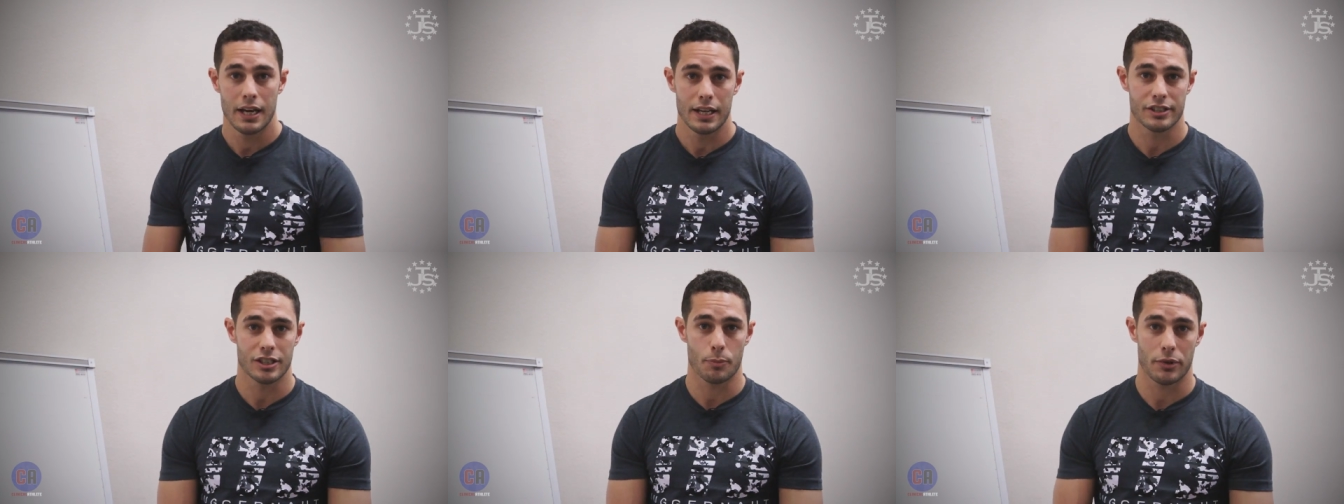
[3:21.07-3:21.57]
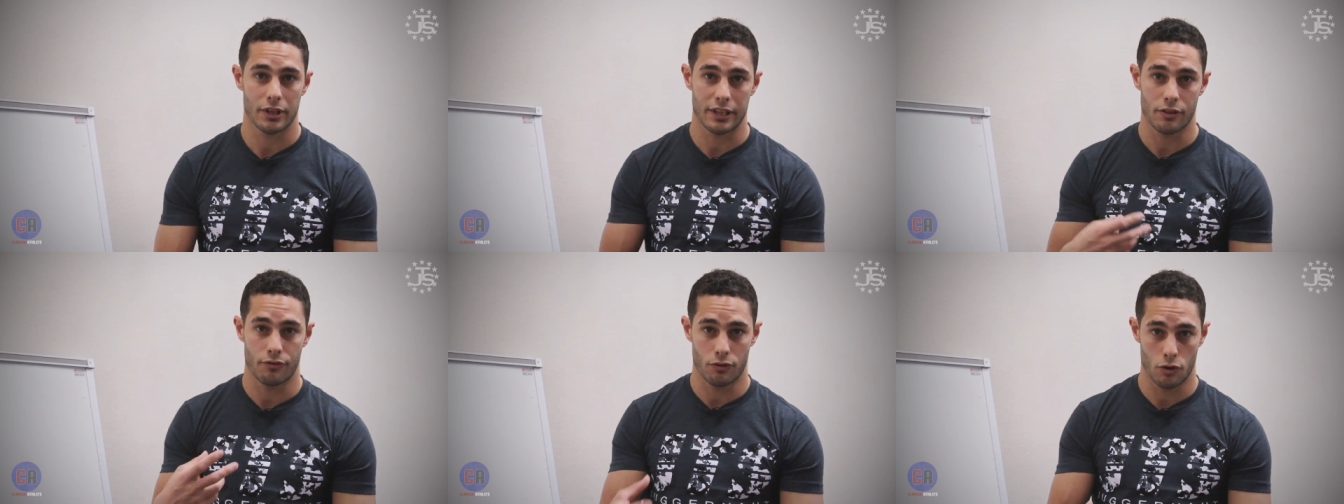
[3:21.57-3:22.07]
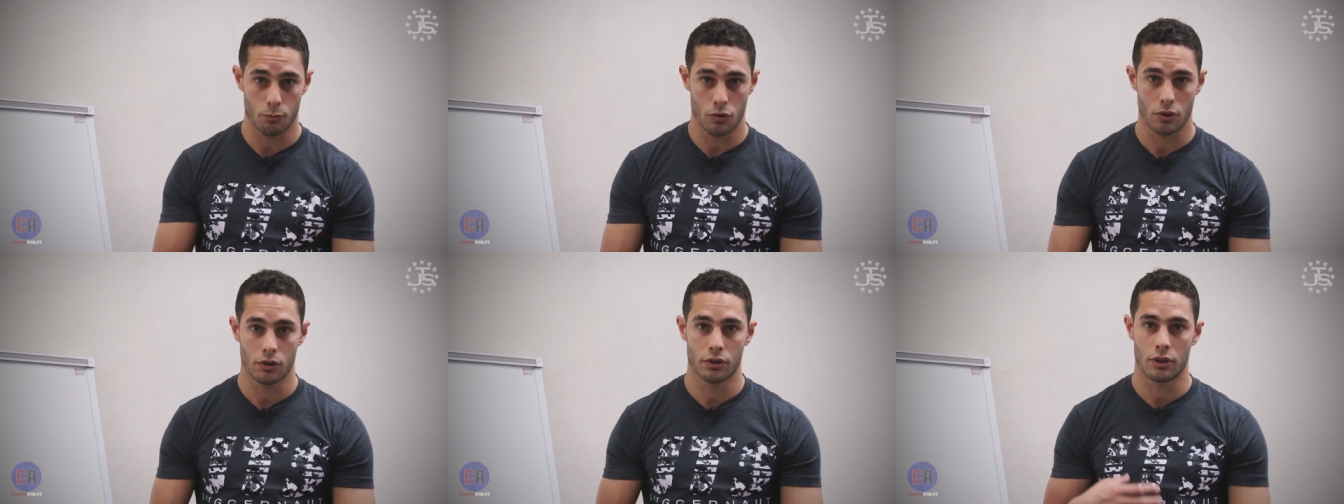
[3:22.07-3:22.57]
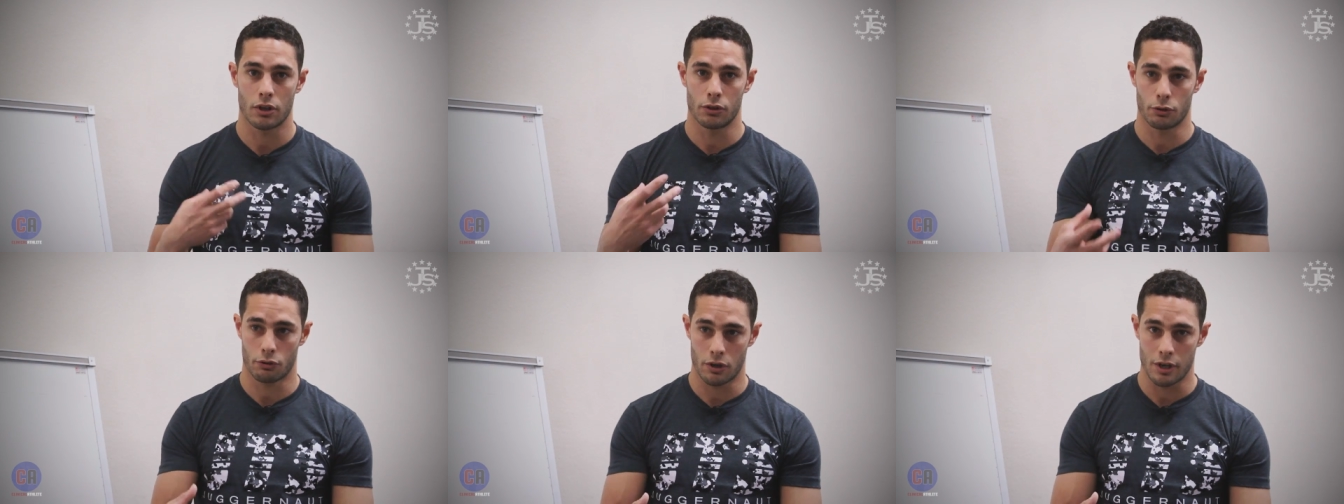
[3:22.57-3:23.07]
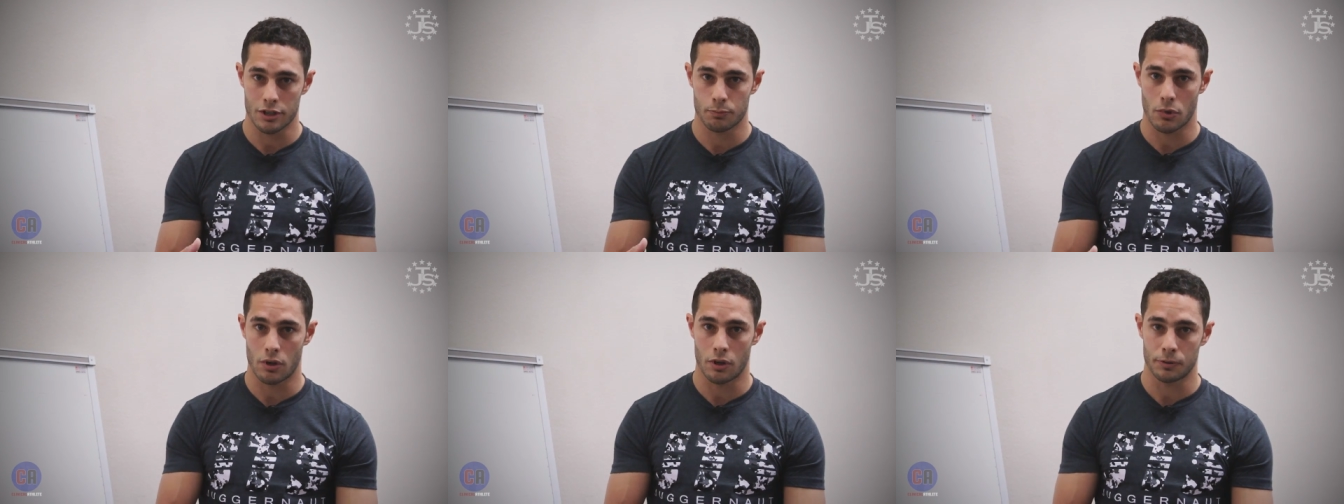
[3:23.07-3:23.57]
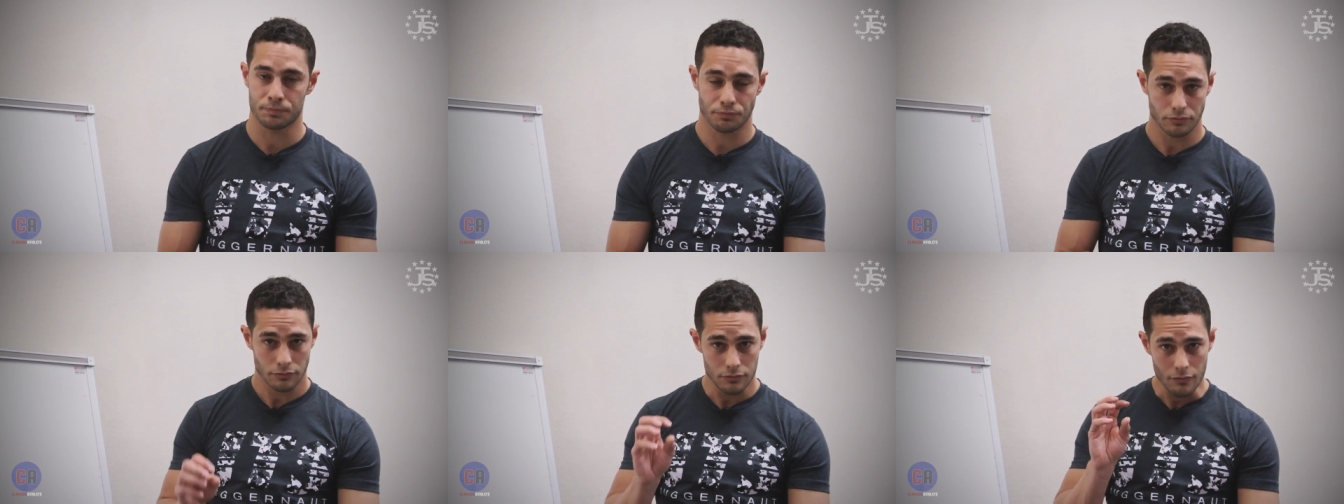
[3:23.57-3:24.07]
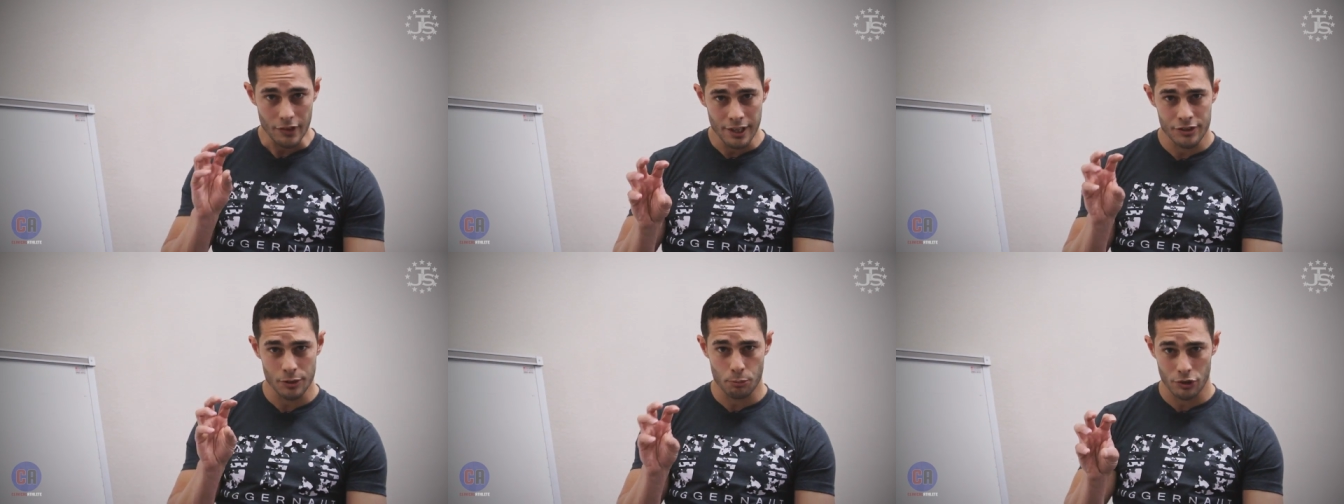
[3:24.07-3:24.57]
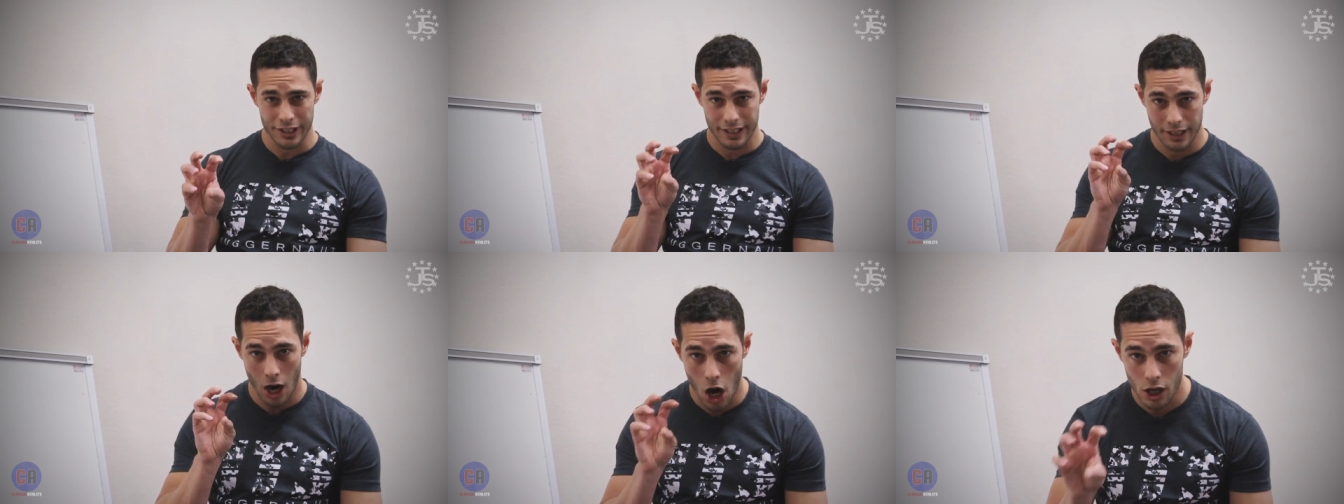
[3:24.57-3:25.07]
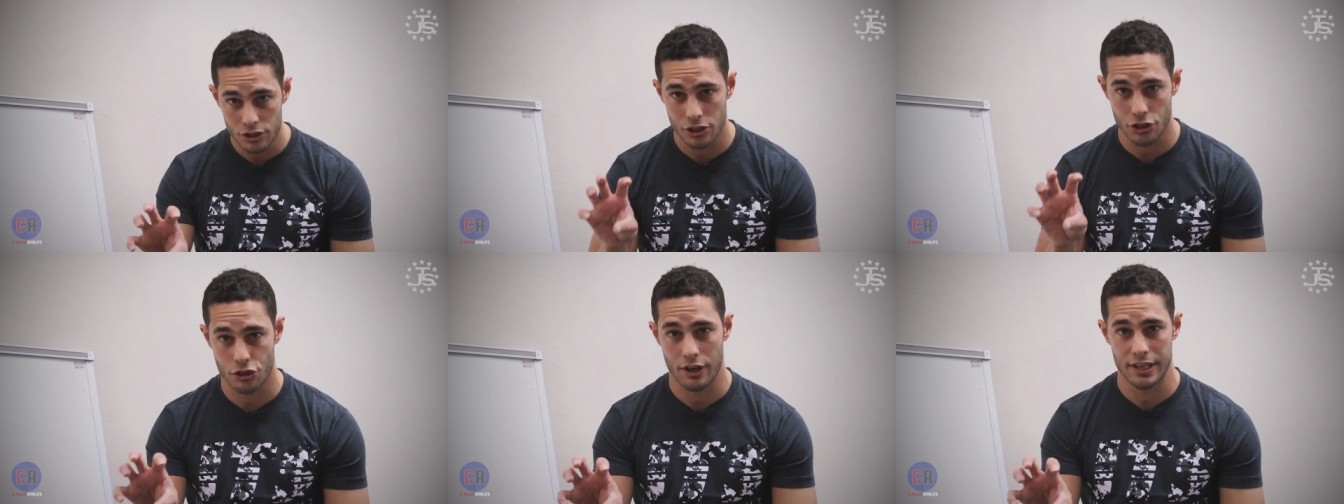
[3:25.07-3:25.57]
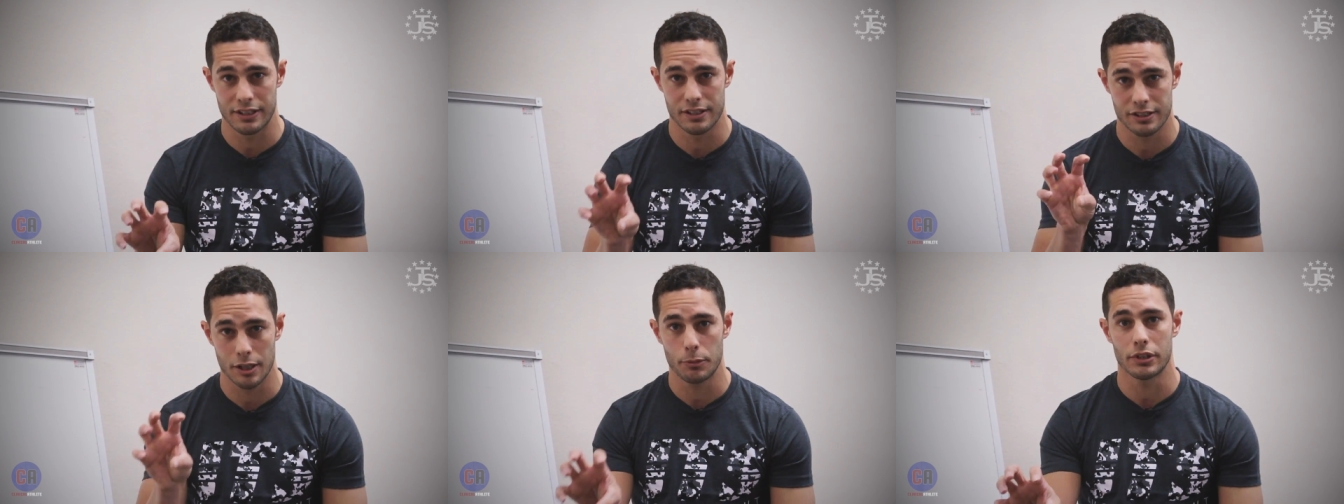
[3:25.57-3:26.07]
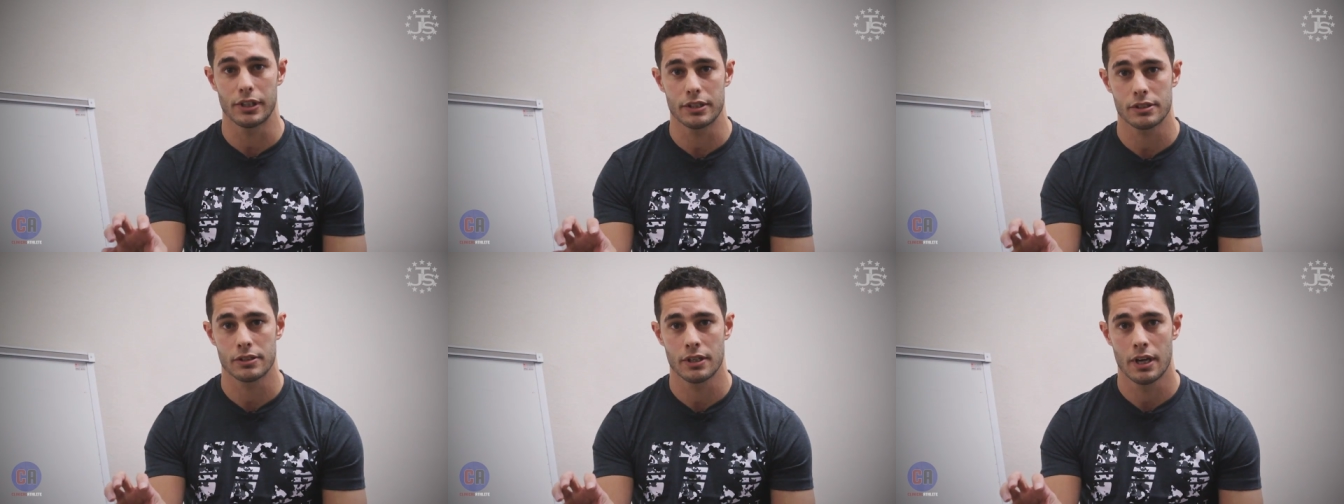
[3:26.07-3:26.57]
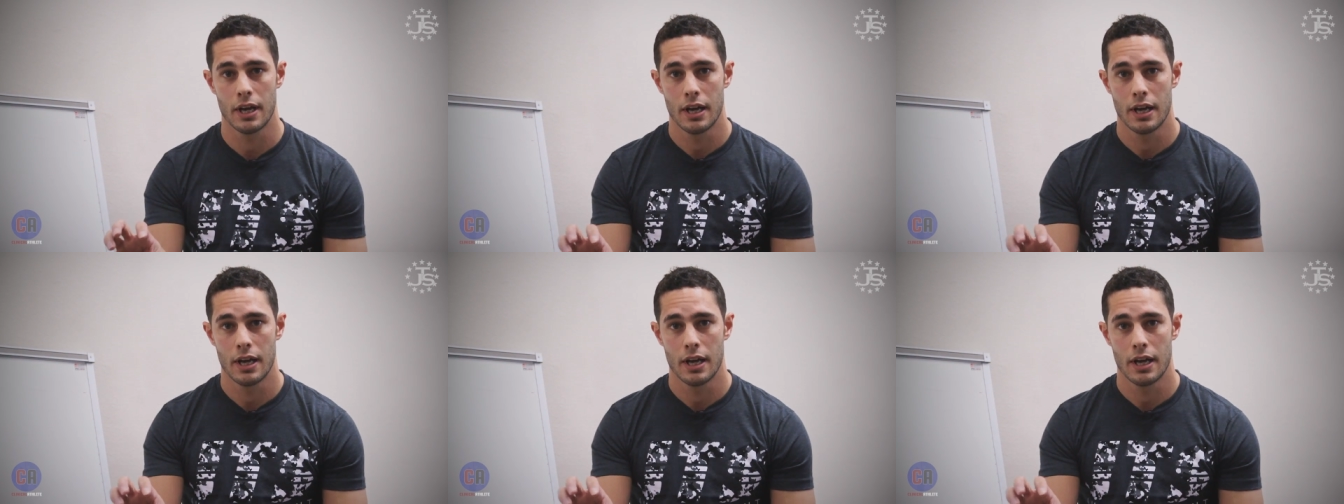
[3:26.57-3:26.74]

And something like a foam roller or a lacrosse ball is a pretty concentrated stimulus.